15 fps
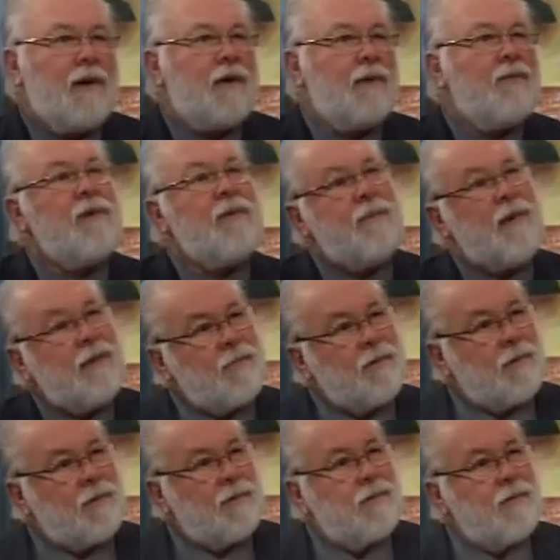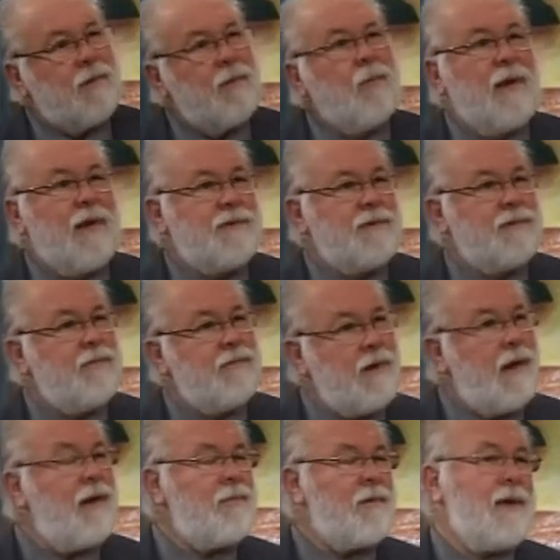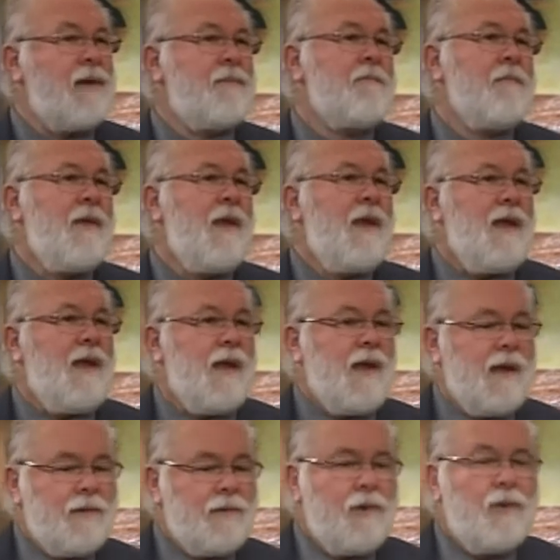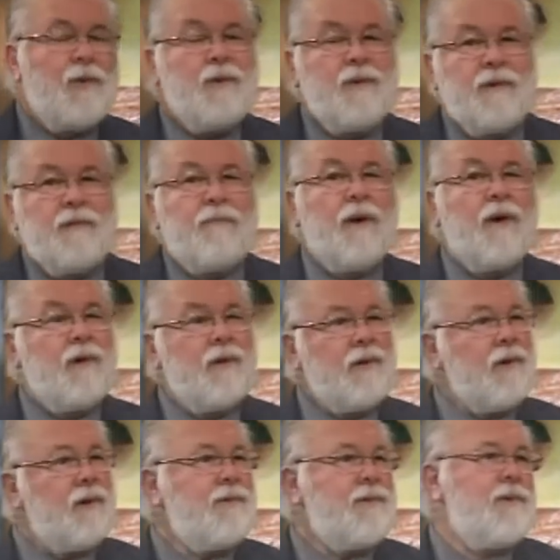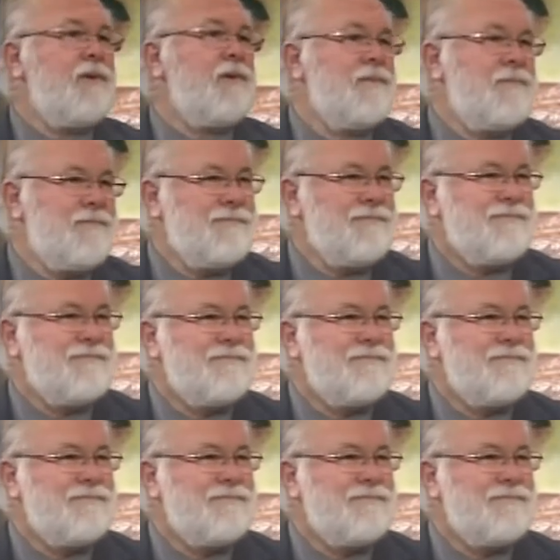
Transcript: remember the ways of Yahweh. And who did Paul go to?